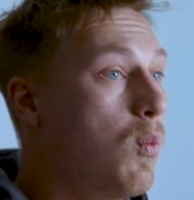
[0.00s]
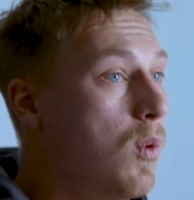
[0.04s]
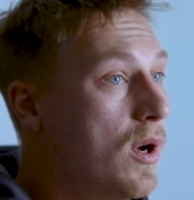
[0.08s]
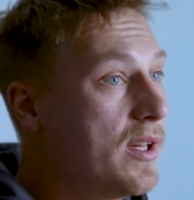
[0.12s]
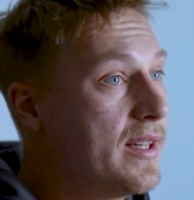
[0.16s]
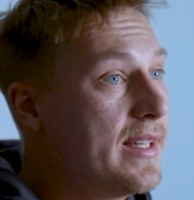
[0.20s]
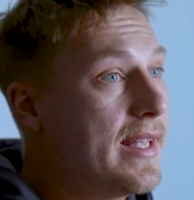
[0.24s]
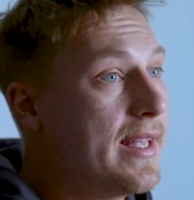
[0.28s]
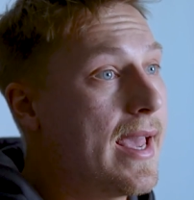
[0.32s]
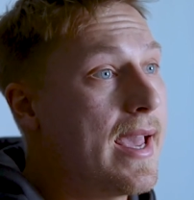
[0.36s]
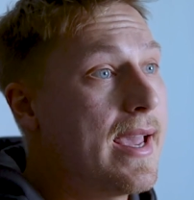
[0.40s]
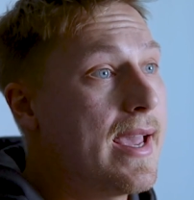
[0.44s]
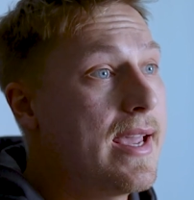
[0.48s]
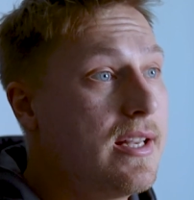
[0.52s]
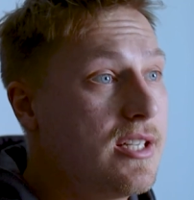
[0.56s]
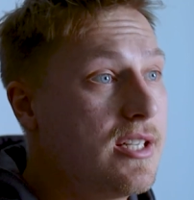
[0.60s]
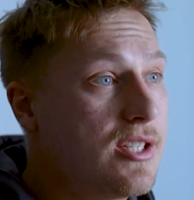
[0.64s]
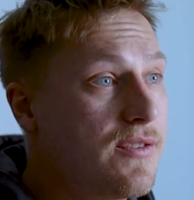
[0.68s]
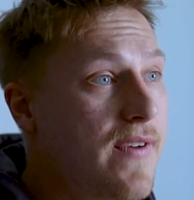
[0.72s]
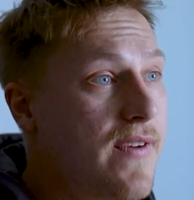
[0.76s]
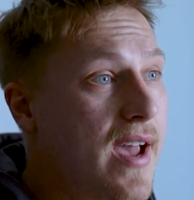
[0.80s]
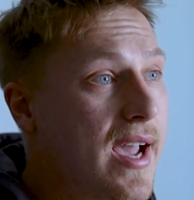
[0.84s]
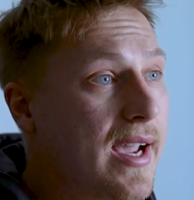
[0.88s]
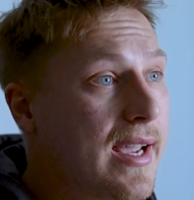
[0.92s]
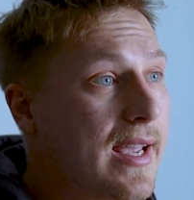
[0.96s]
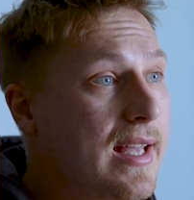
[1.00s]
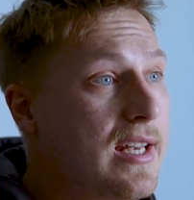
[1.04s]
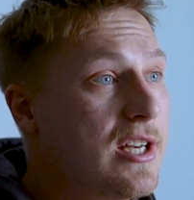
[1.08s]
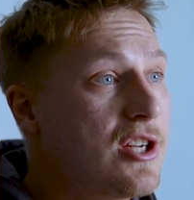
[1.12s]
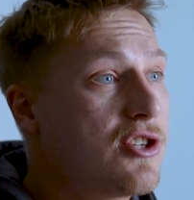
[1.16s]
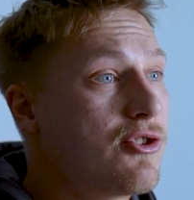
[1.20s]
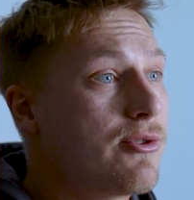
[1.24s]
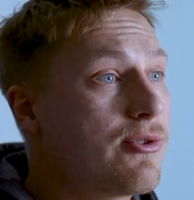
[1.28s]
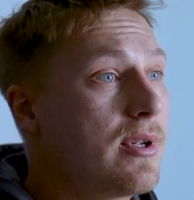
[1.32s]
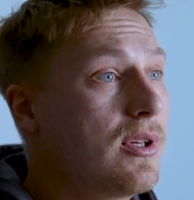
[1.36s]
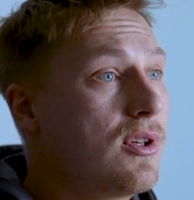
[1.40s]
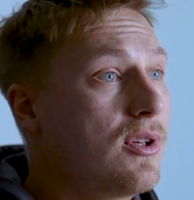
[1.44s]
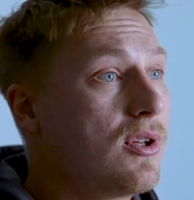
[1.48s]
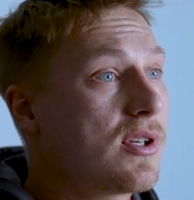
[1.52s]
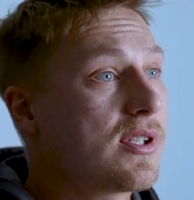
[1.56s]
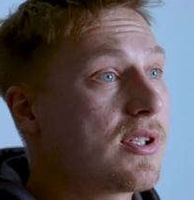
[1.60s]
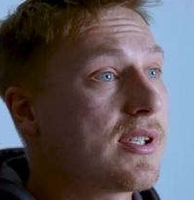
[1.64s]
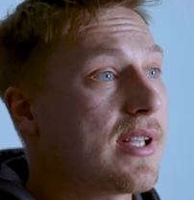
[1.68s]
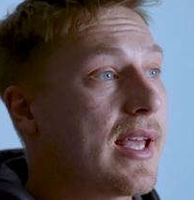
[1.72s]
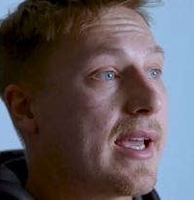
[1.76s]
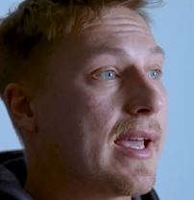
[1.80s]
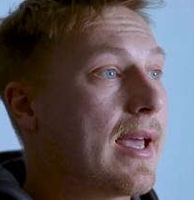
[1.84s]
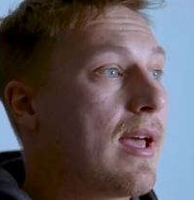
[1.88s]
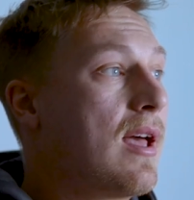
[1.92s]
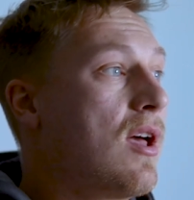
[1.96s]
what the HVAC industry
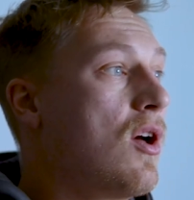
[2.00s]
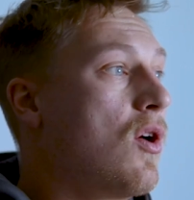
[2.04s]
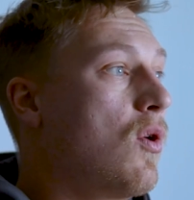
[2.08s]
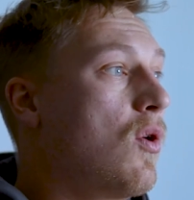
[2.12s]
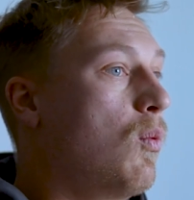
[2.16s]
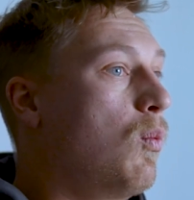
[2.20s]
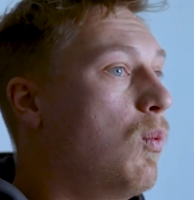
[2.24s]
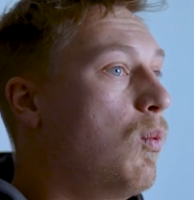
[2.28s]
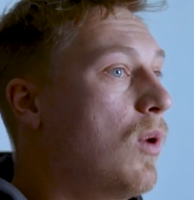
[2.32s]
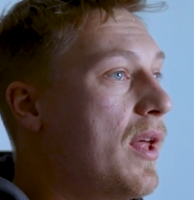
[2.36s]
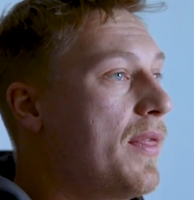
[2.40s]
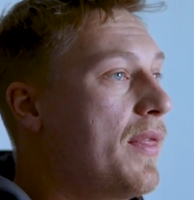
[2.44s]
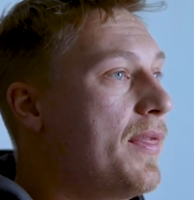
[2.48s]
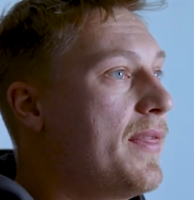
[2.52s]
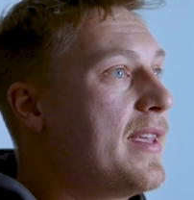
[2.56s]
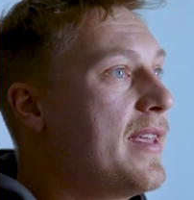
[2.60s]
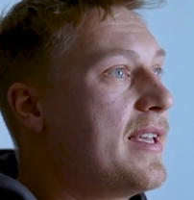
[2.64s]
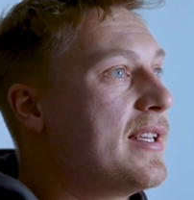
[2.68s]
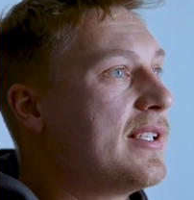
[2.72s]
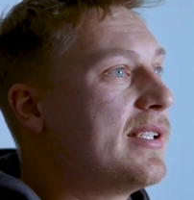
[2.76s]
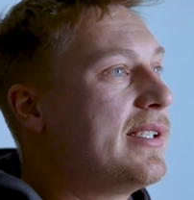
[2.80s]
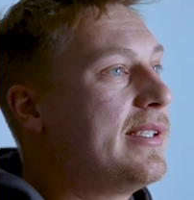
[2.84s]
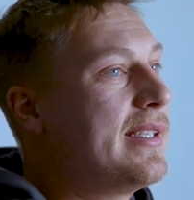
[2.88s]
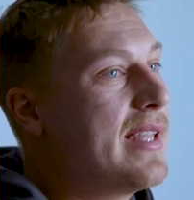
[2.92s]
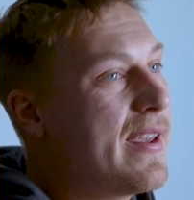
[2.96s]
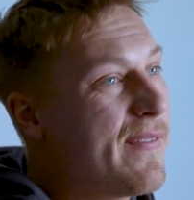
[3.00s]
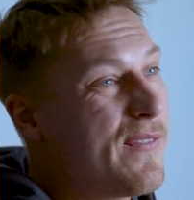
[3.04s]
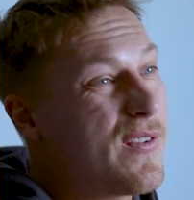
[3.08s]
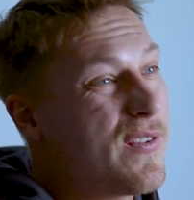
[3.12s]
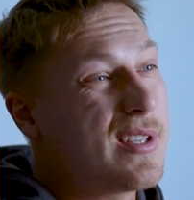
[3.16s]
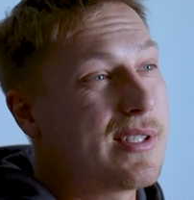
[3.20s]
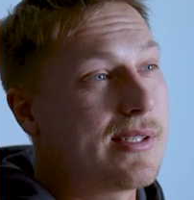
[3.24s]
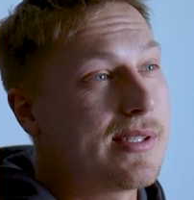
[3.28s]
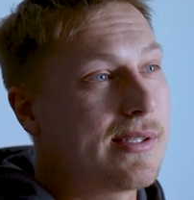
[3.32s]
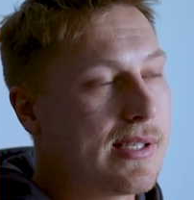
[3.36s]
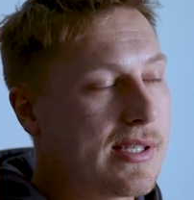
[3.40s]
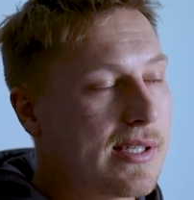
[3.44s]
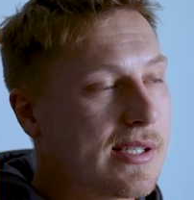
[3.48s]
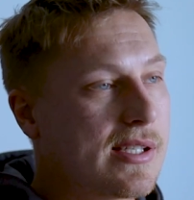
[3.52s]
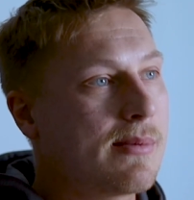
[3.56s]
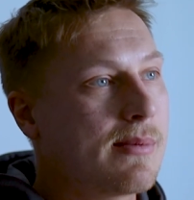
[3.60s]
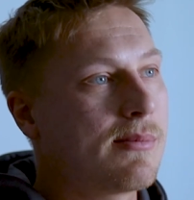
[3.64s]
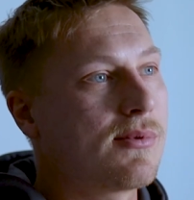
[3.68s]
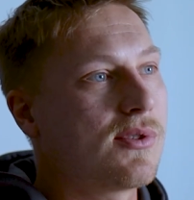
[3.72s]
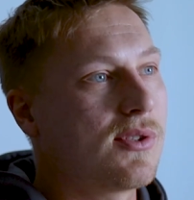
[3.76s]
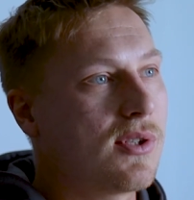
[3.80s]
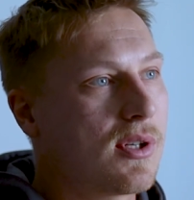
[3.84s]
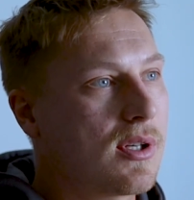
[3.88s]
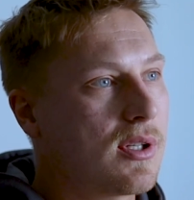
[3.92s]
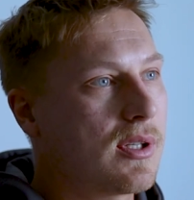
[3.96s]
looks like, what these different
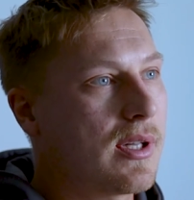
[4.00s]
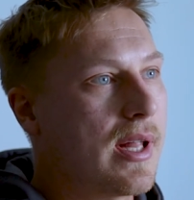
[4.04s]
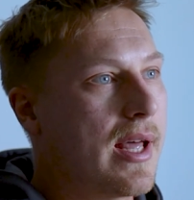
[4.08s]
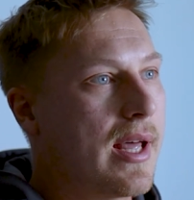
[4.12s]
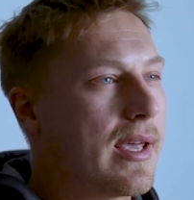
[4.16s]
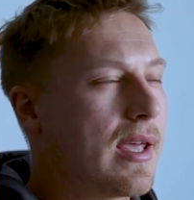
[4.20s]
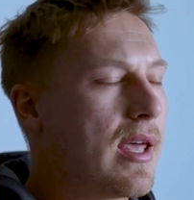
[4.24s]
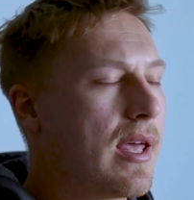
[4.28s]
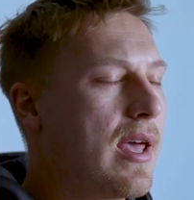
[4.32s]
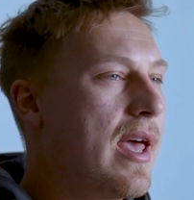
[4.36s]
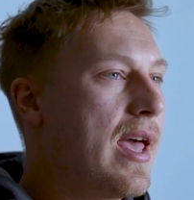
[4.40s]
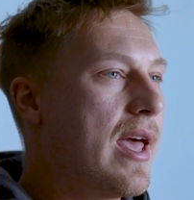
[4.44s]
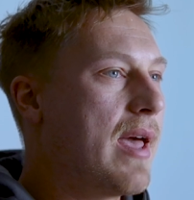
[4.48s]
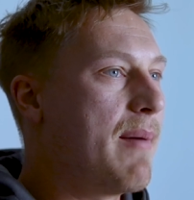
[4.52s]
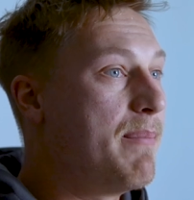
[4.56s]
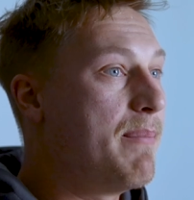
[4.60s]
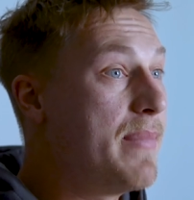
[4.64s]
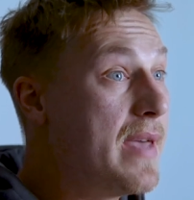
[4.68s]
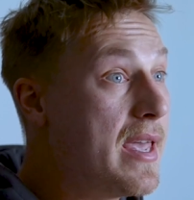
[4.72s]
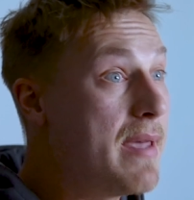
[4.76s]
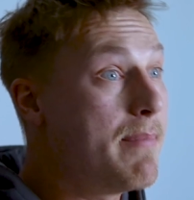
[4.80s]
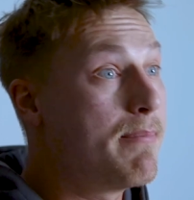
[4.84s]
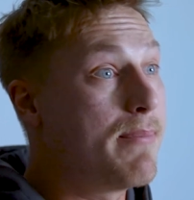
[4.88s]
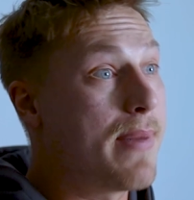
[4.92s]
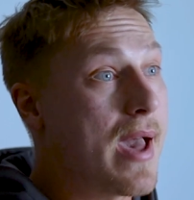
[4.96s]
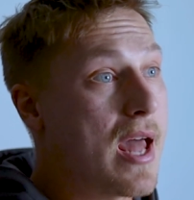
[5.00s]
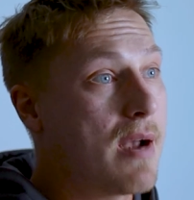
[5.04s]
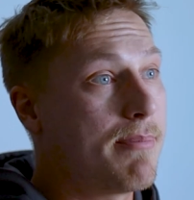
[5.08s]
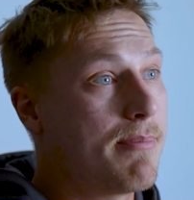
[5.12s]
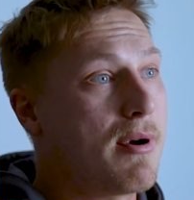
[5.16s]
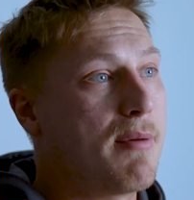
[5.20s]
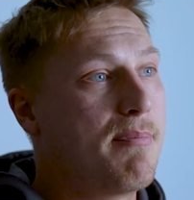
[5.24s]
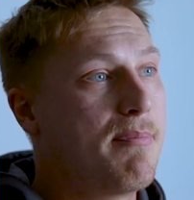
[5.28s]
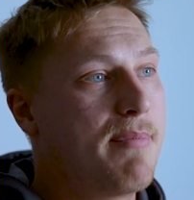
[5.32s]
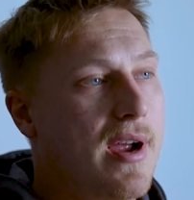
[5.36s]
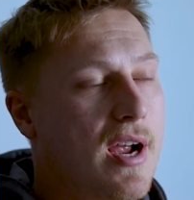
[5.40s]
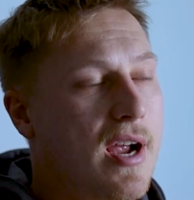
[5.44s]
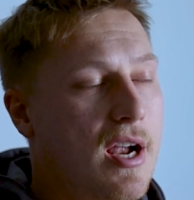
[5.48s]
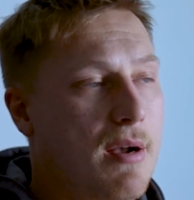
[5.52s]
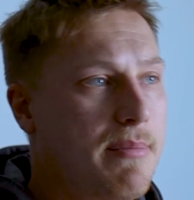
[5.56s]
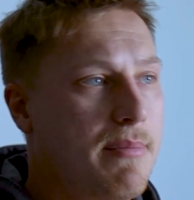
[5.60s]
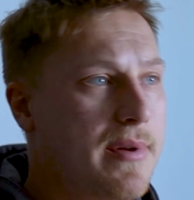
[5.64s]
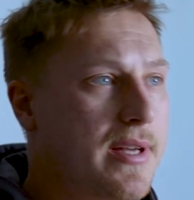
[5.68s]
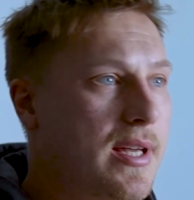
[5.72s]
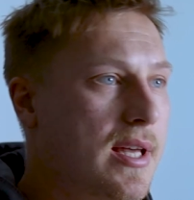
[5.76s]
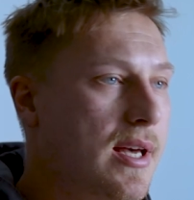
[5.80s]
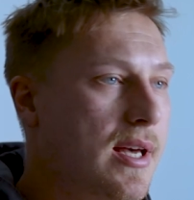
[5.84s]
systems look like, and be better prepared